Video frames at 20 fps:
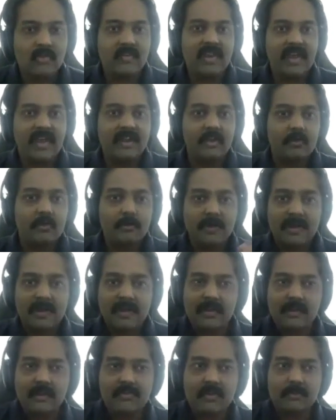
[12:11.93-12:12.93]
we had to
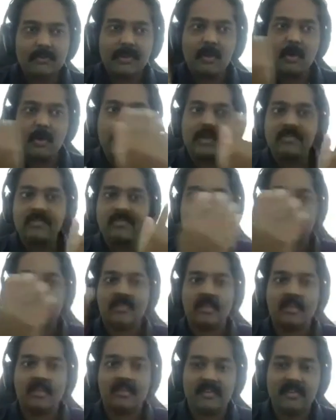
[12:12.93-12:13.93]
build something called a
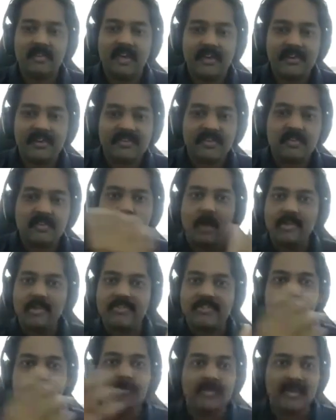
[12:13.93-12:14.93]
syscall
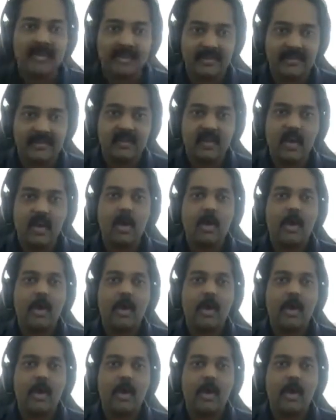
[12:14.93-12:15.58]
shim layer.